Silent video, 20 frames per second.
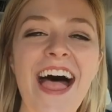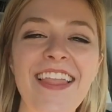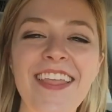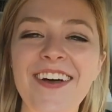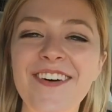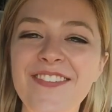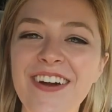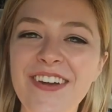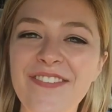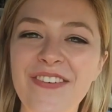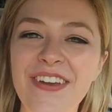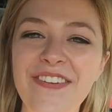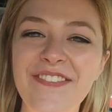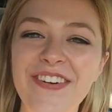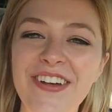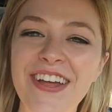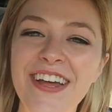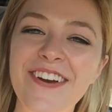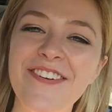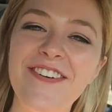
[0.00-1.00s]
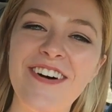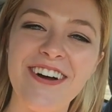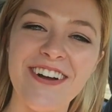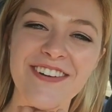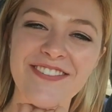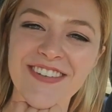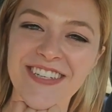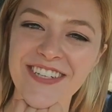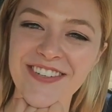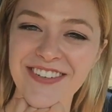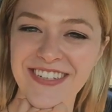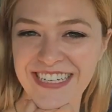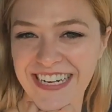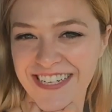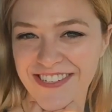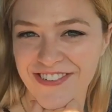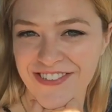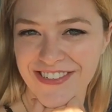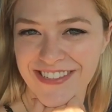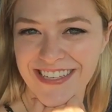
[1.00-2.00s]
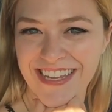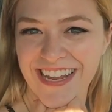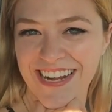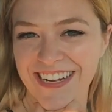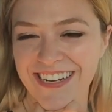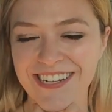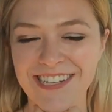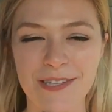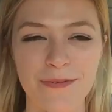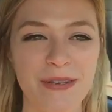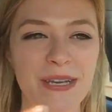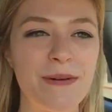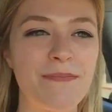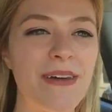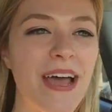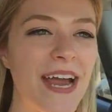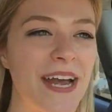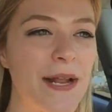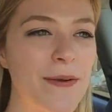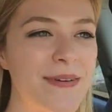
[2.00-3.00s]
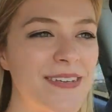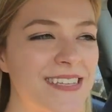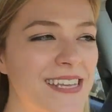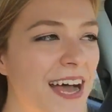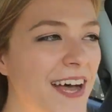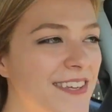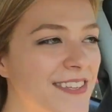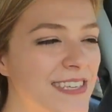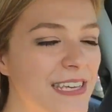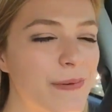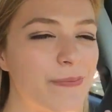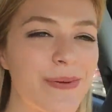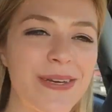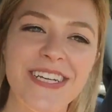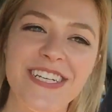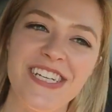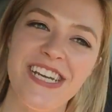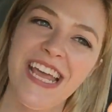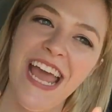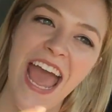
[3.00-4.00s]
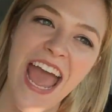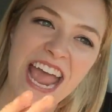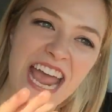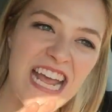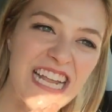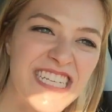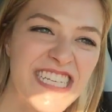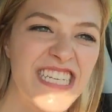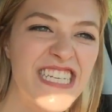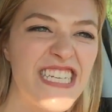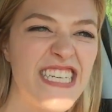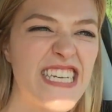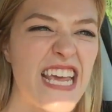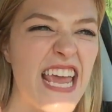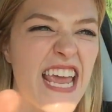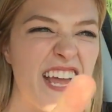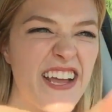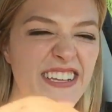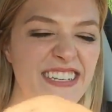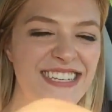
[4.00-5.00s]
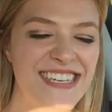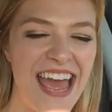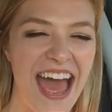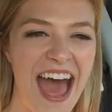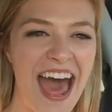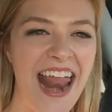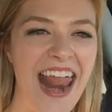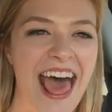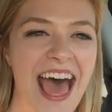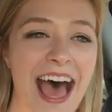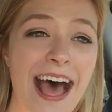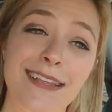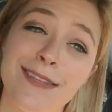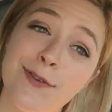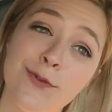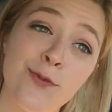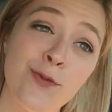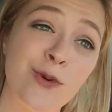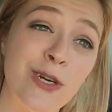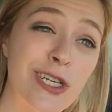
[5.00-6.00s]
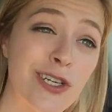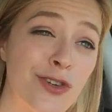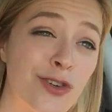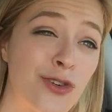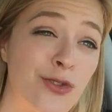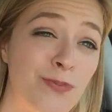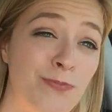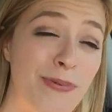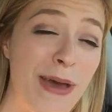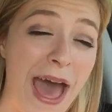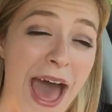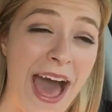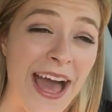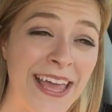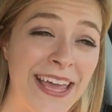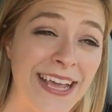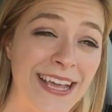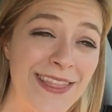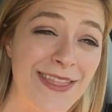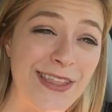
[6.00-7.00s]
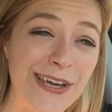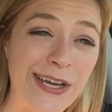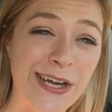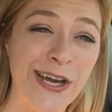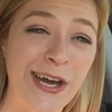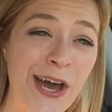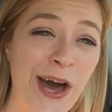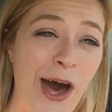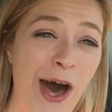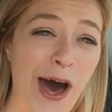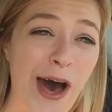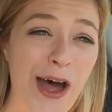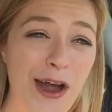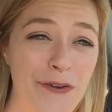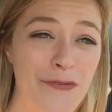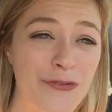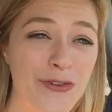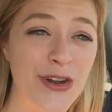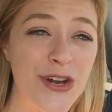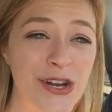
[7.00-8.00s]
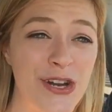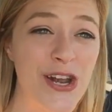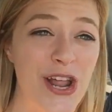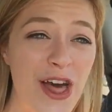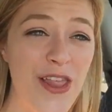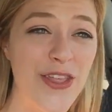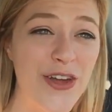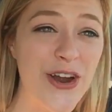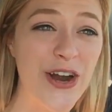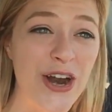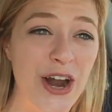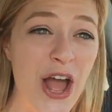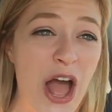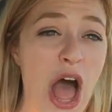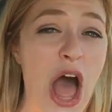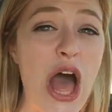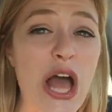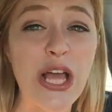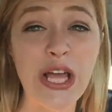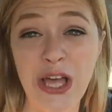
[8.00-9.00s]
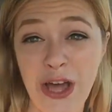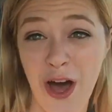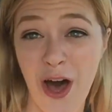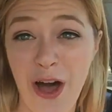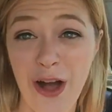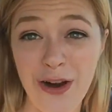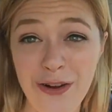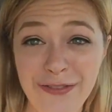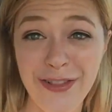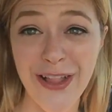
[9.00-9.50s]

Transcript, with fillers: Hello, my people, and welcome to Dangerous at Any Speed. My name is Kelsey Impicciche, and today on DATAS, we're back in the car for another car